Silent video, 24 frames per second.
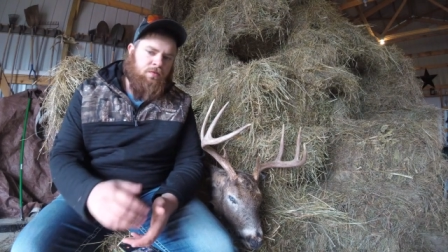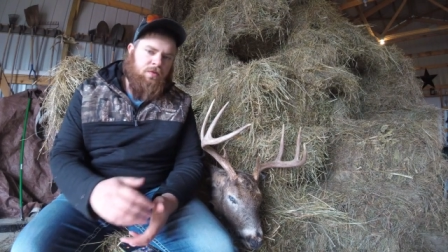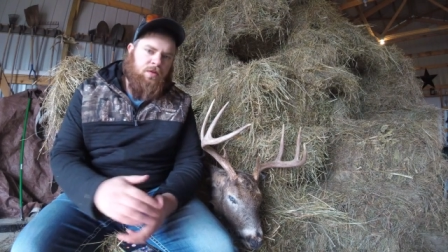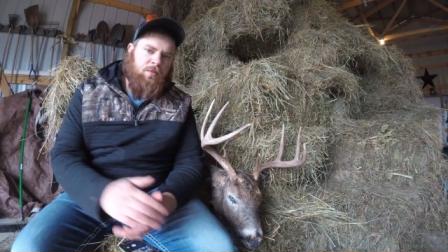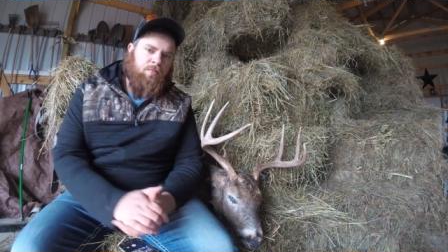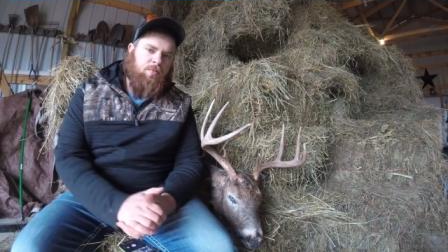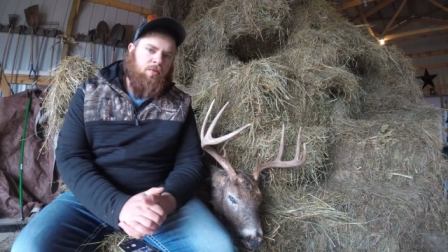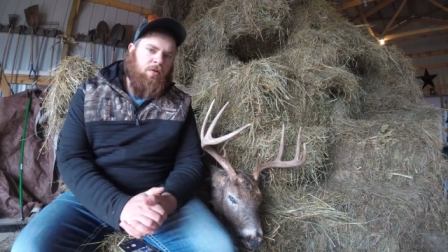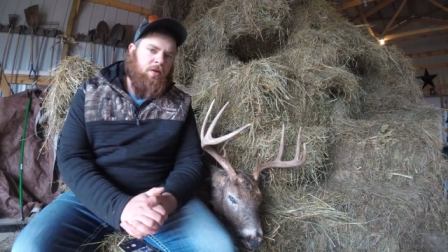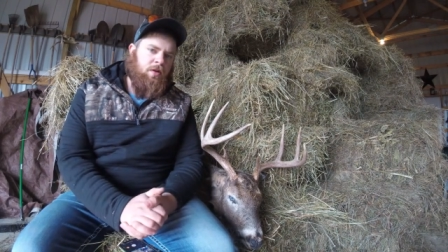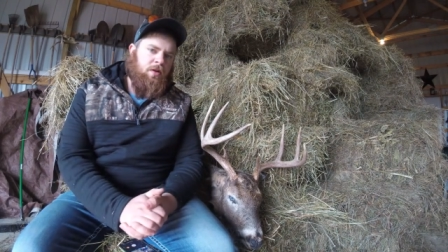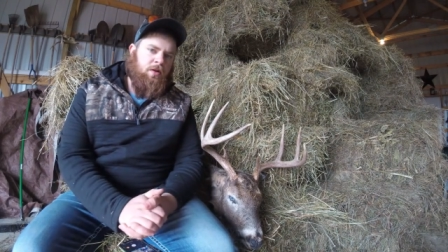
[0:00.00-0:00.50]

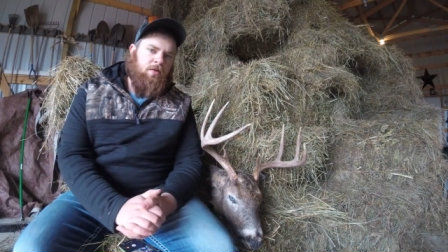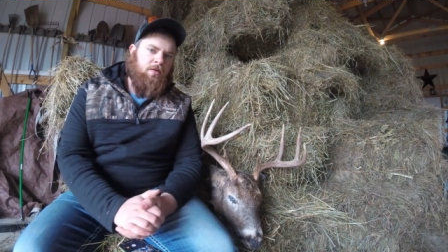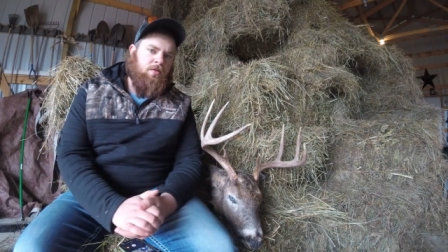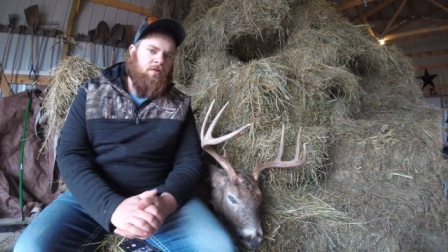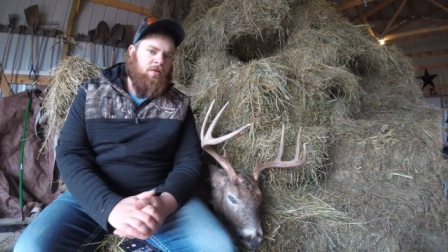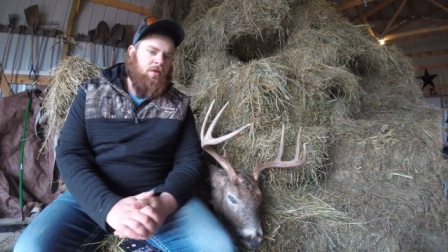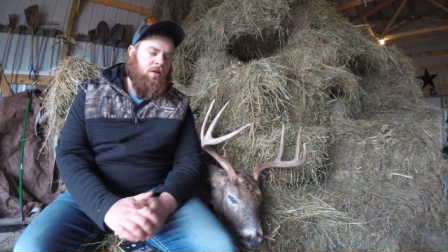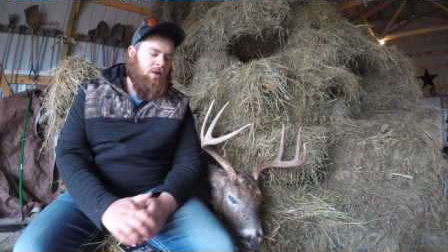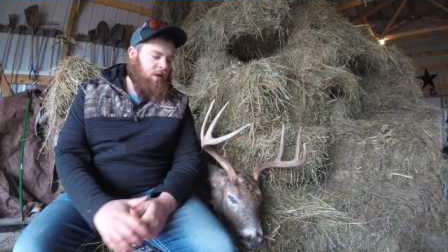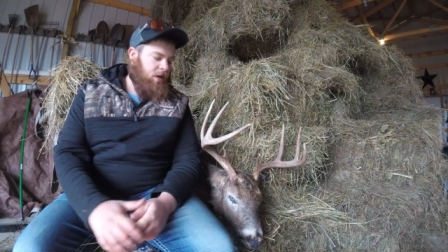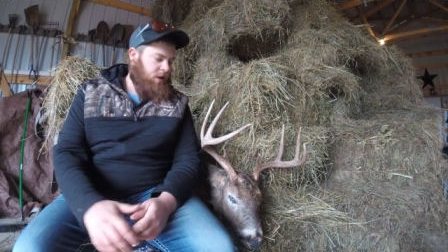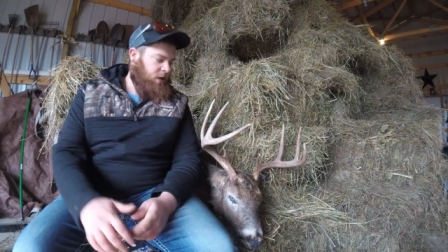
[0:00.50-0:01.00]

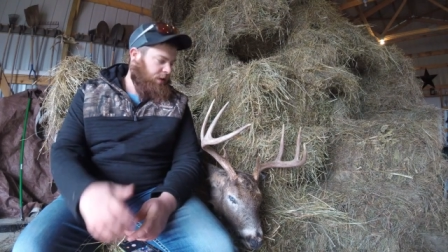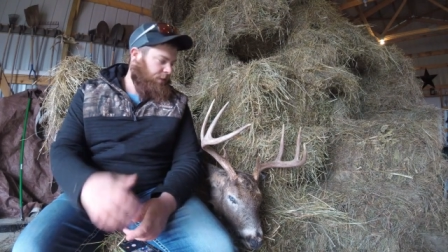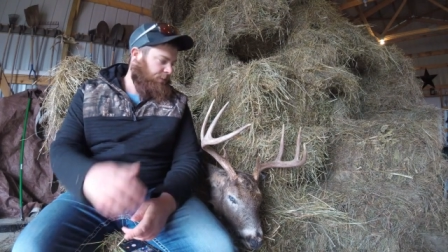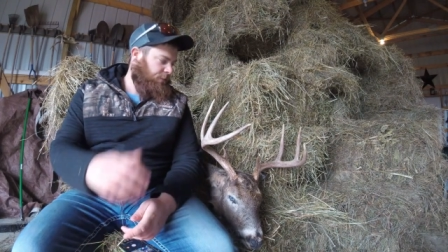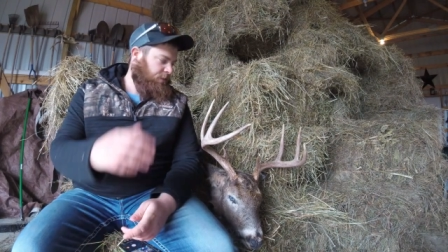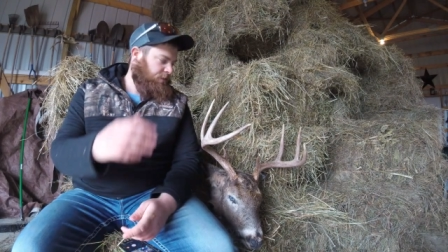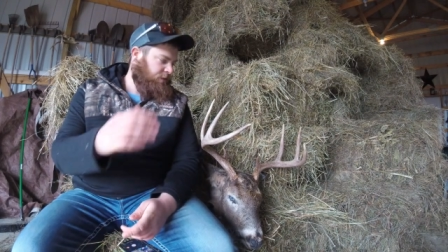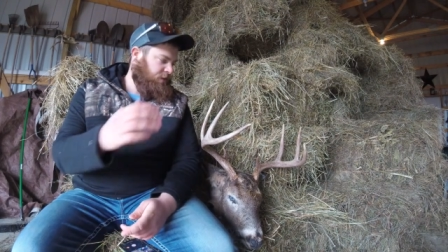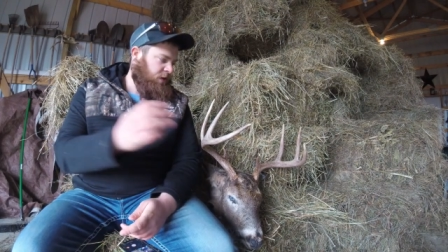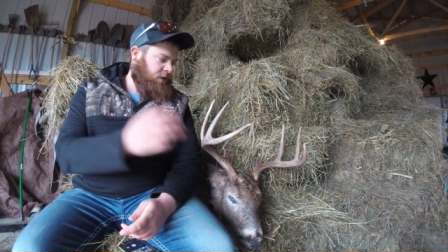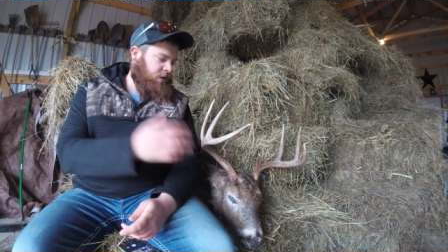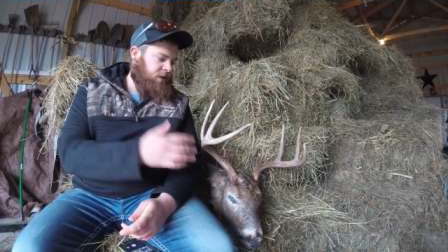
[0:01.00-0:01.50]
replaying if
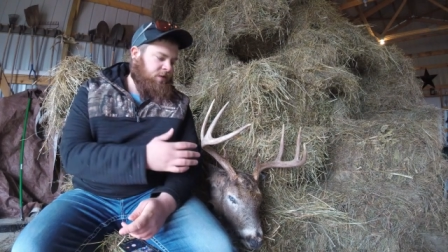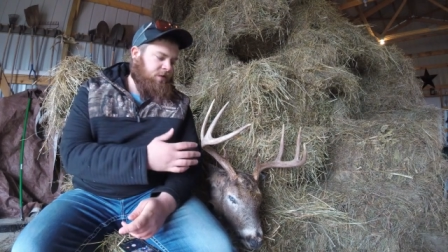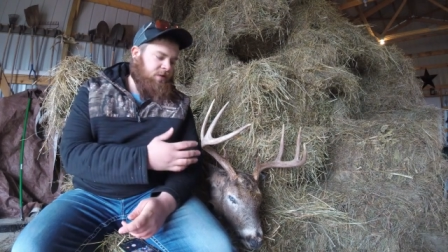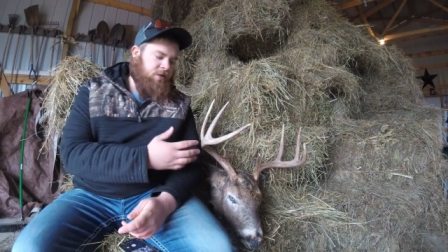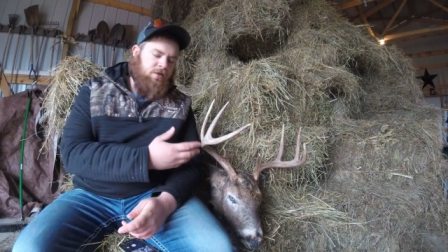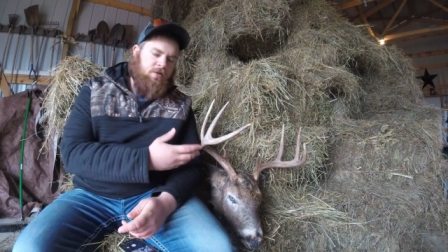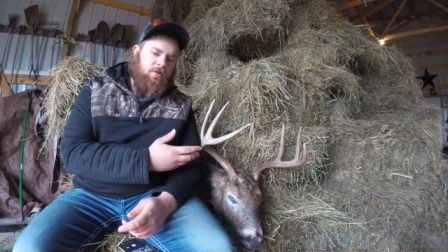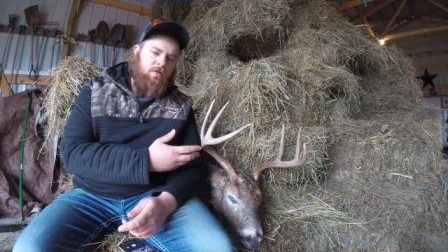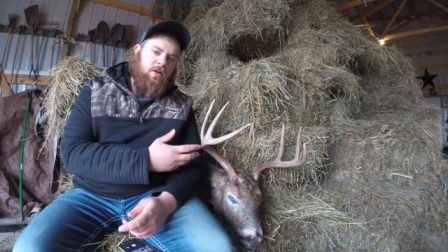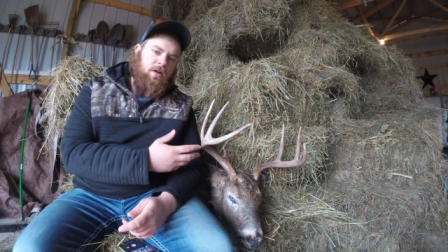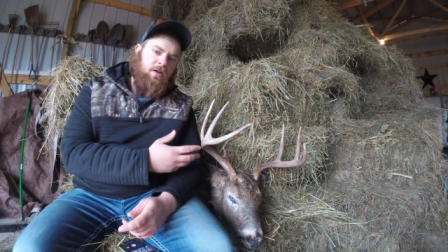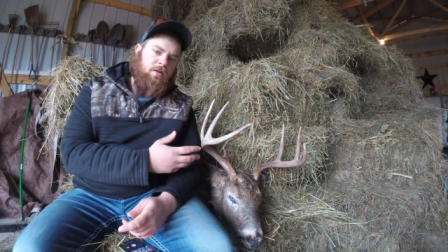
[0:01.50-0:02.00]
it's on a
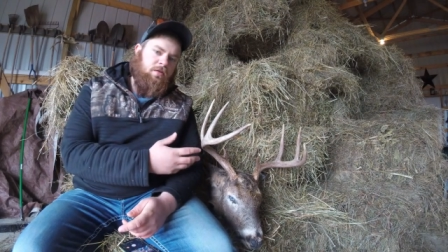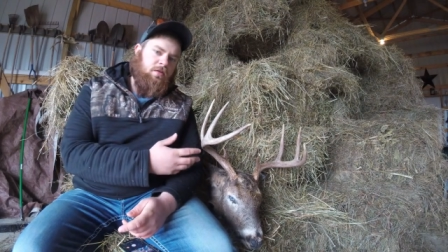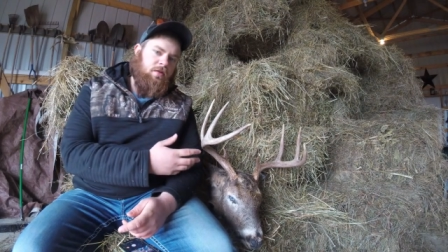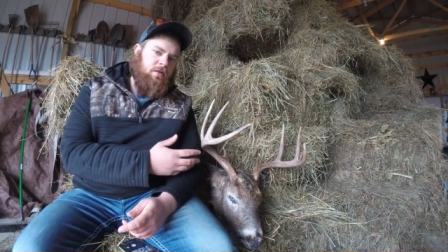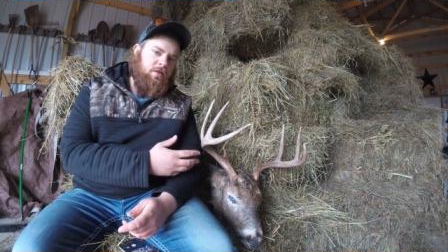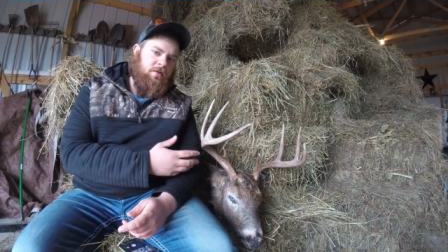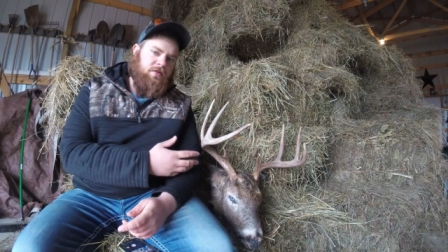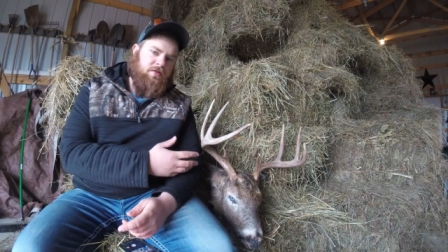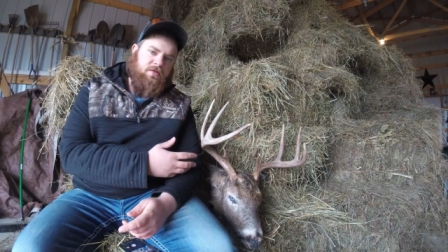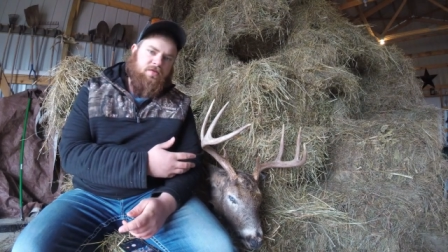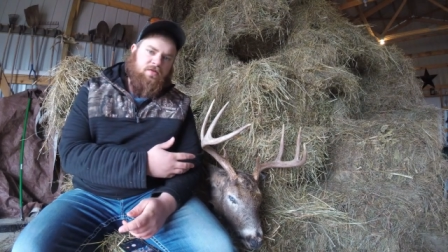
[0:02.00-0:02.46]
deer like this.